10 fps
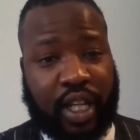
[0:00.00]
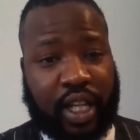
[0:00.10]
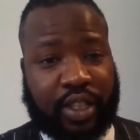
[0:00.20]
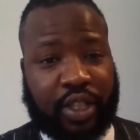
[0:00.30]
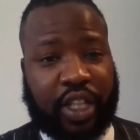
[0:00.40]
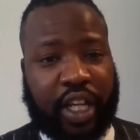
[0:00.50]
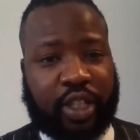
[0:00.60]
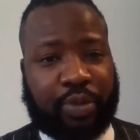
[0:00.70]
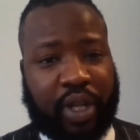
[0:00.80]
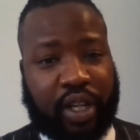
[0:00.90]
as a
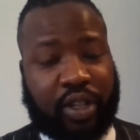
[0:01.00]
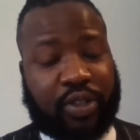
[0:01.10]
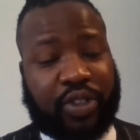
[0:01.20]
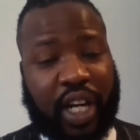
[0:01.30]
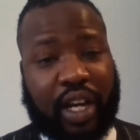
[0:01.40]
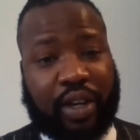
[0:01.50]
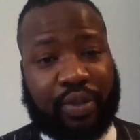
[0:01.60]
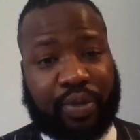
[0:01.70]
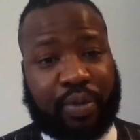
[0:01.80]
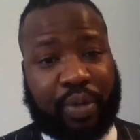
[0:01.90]
change maker to
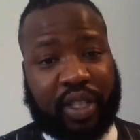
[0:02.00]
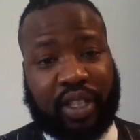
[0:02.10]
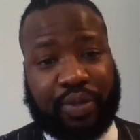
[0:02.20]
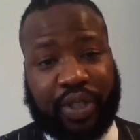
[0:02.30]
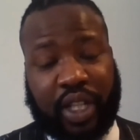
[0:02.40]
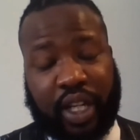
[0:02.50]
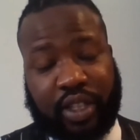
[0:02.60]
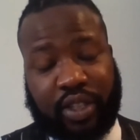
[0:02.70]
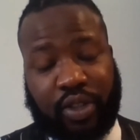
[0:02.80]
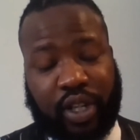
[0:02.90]
drive positive
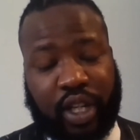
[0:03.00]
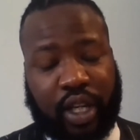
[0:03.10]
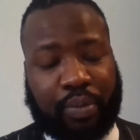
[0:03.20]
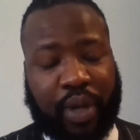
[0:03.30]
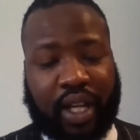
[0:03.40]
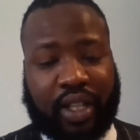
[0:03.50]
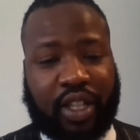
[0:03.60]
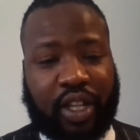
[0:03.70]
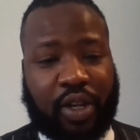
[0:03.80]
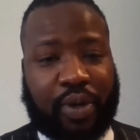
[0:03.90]
change during the impact?
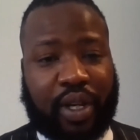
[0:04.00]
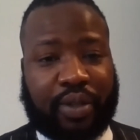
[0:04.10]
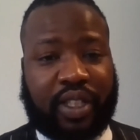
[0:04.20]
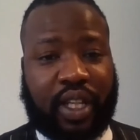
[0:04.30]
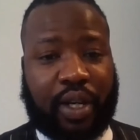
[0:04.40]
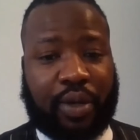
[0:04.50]
So it's